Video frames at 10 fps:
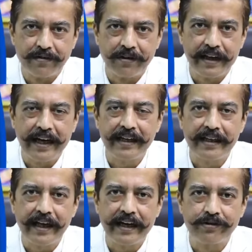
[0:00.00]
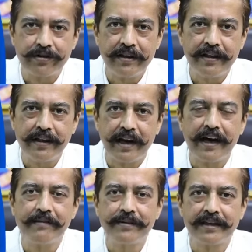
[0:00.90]
So that actually
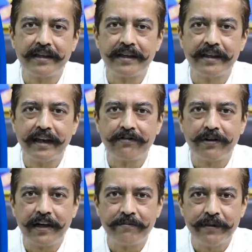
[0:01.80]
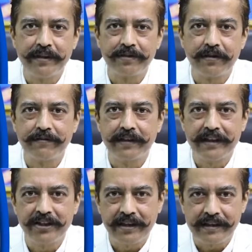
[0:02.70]
harms the environment of the
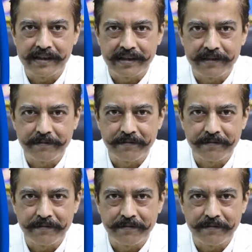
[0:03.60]
genes.